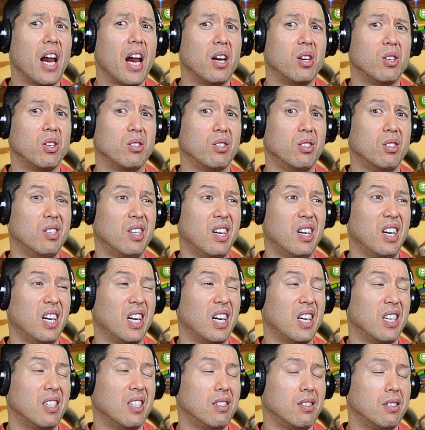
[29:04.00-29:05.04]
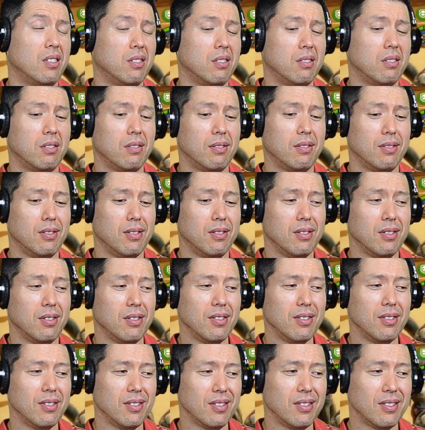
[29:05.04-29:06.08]
don't
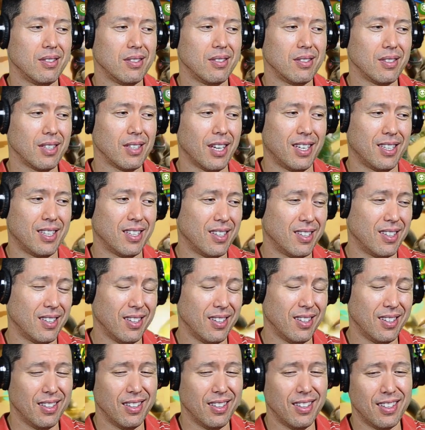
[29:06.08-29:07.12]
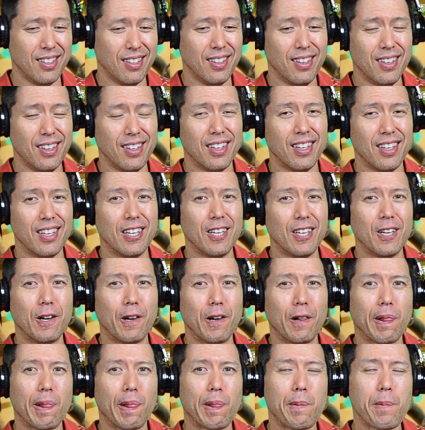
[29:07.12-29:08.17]
know. But I'll tell you this. I get asked
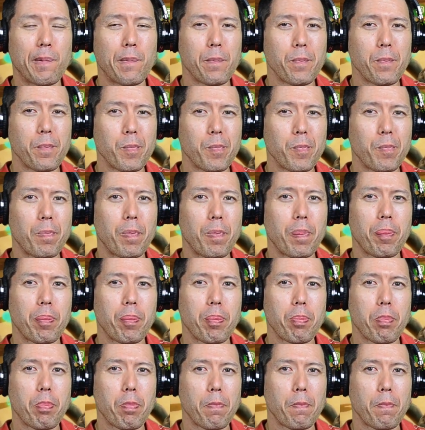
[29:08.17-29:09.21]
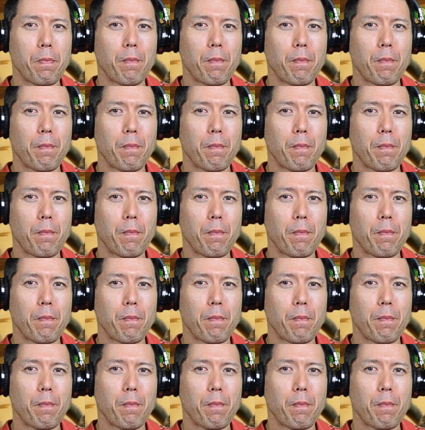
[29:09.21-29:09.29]
this every